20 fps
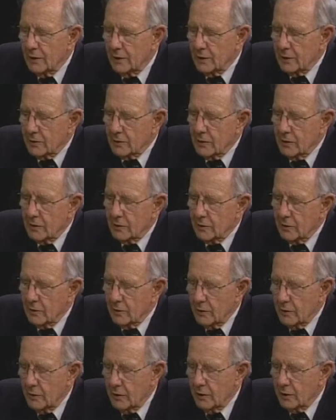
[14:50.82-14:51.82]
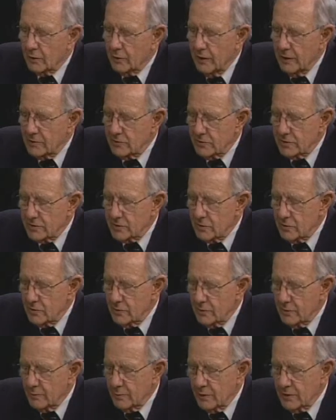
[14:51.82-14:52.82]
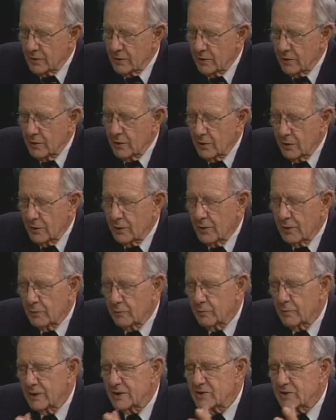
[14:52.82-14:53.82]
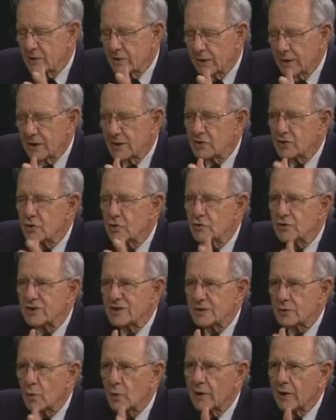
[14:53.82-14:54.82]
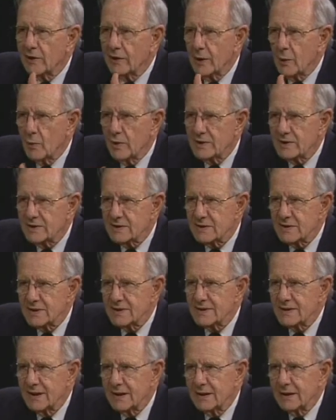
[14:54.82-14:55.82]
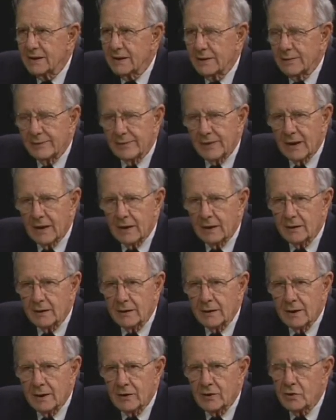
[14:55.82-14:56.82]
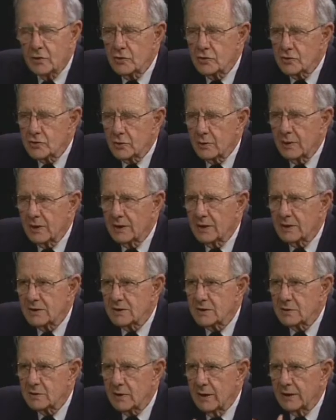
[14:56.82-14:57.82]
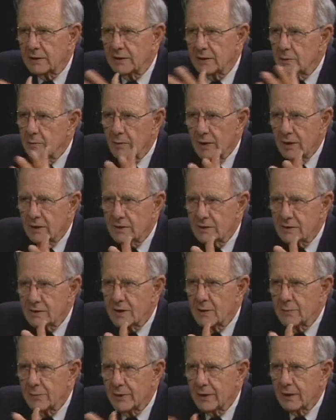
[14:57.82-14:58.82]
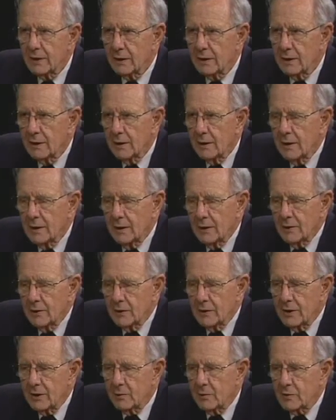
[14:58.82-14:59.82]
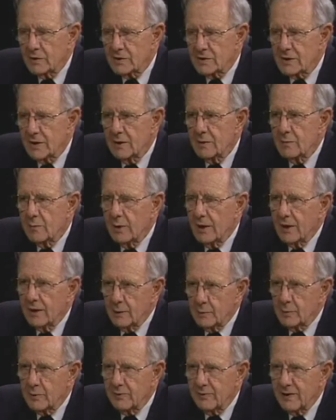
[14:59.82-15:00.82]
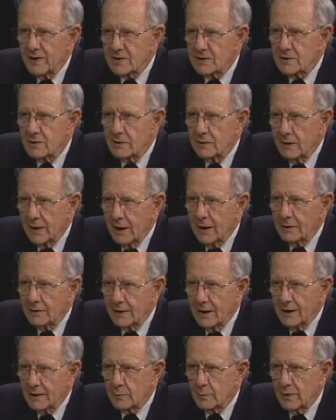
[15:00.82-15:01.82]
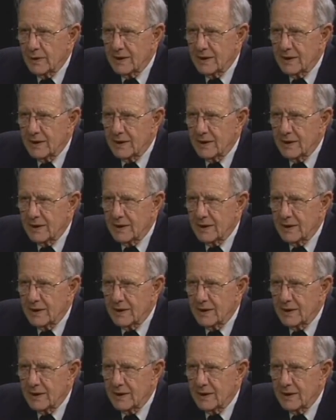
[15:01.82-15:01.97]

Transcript: a, a, a graduate student originally chooses where he wants to study, and usually is attracted by something that was done by a professor at that